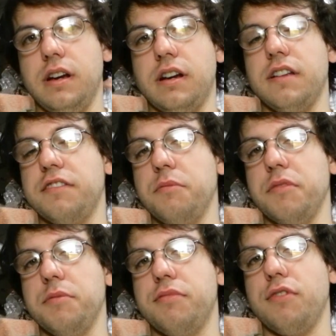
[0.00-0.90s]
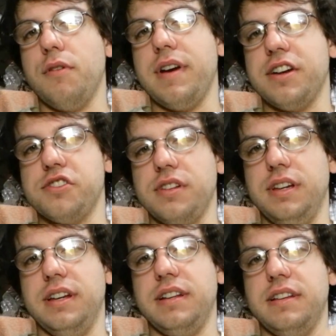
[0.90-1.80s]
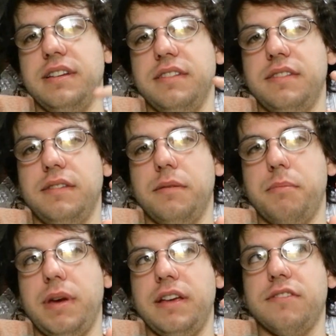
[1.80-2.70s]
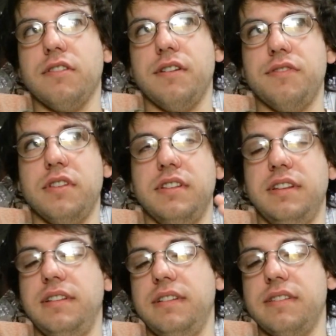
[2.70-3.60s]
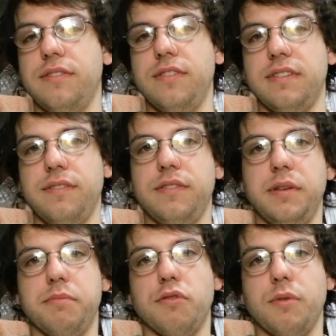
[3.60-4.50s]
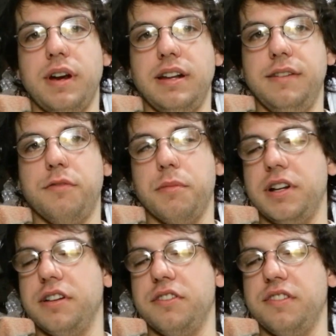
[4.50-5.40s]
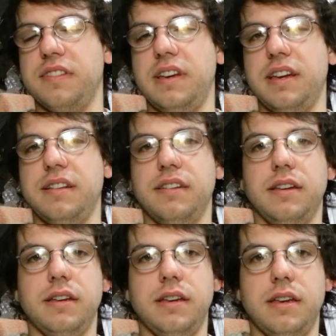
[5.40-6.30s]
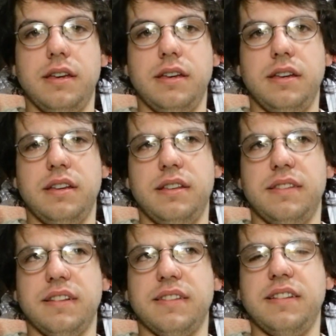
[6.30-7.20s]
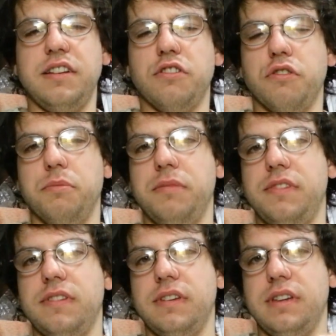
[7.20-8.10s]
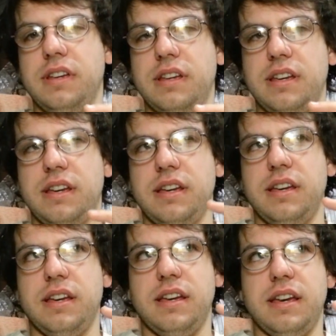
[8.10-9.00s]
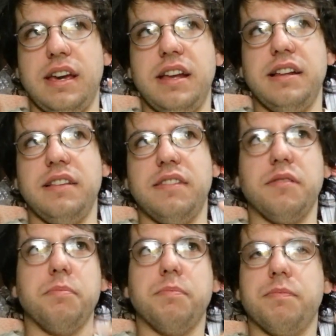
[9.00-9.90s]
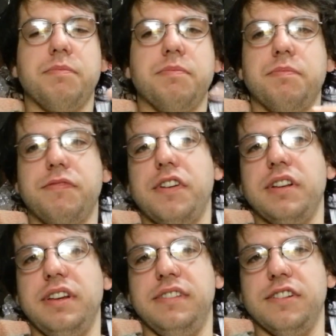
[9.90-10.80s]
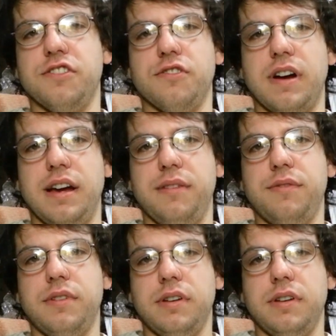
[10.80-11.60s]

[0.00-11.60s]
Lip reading: Custom 1 Pro, actually. It is based off the DT770 Pro 80 from what I understand. 16 ohms. And it's fairly easy to drive.